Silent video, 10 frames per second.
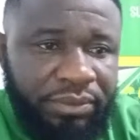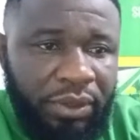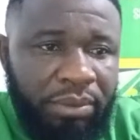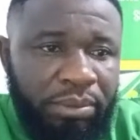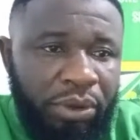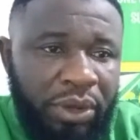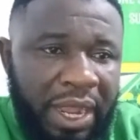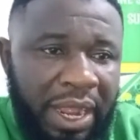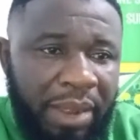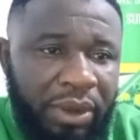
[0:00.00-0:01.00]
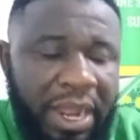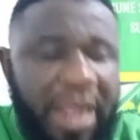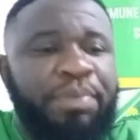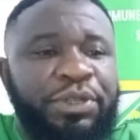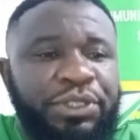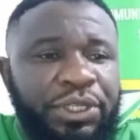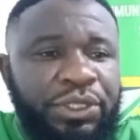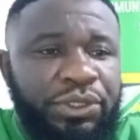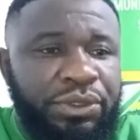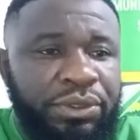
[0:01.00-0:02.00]
Bola, I appreciate
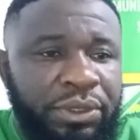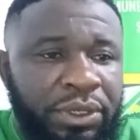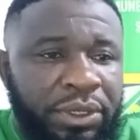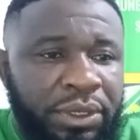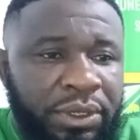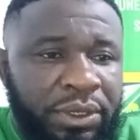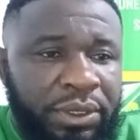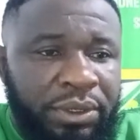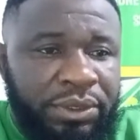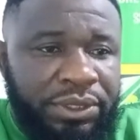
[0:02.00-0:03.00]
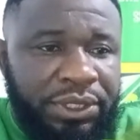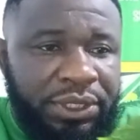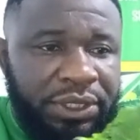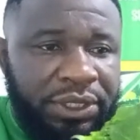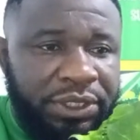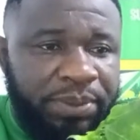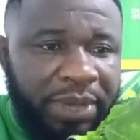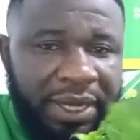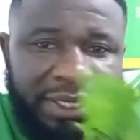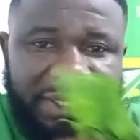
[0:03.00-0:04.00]
you. See this
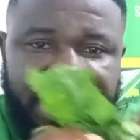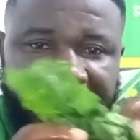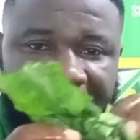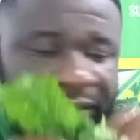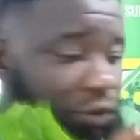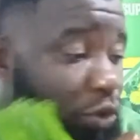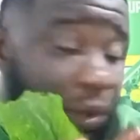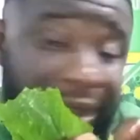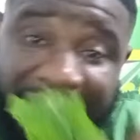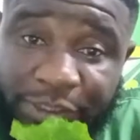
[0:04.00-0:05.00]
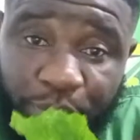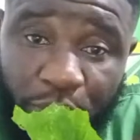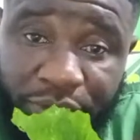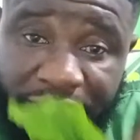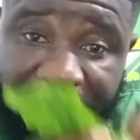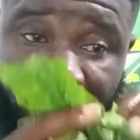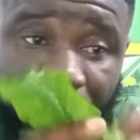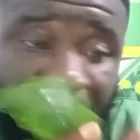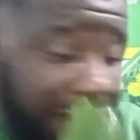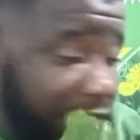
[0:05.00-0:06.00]
plant, these are the leaf local sponge. This is the
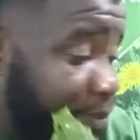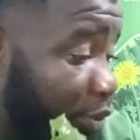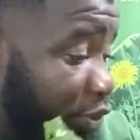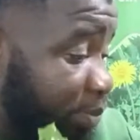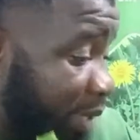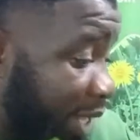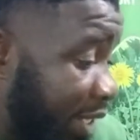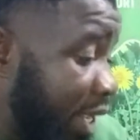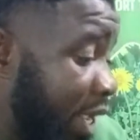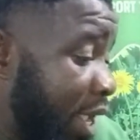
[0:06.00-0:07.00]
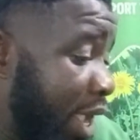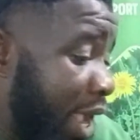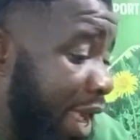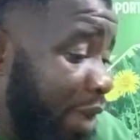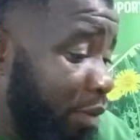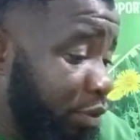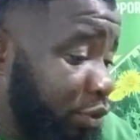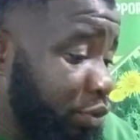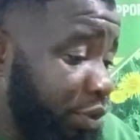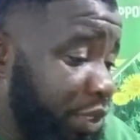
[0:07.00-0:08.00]
local sponge plant I was
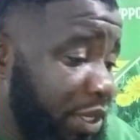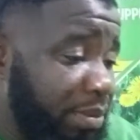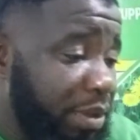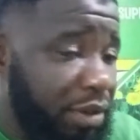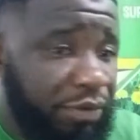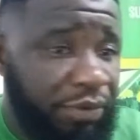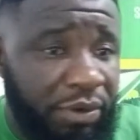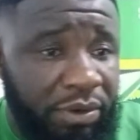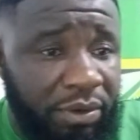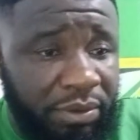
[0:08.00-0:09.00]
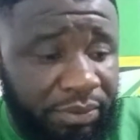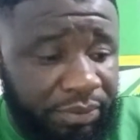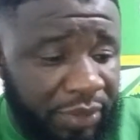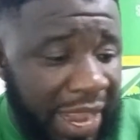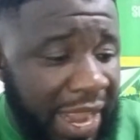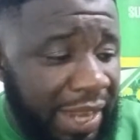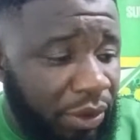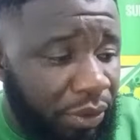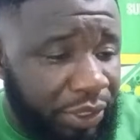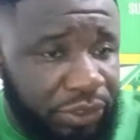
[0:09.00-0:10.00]
talking about for high
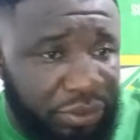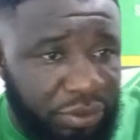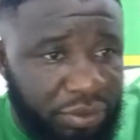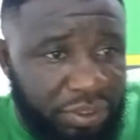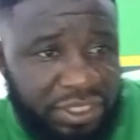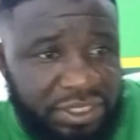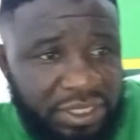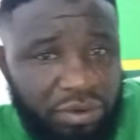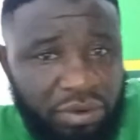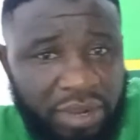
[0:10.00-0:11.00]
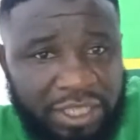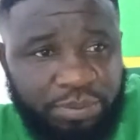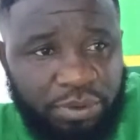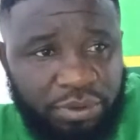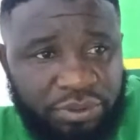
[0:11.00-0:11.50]
cholesterol. This is the local sponge.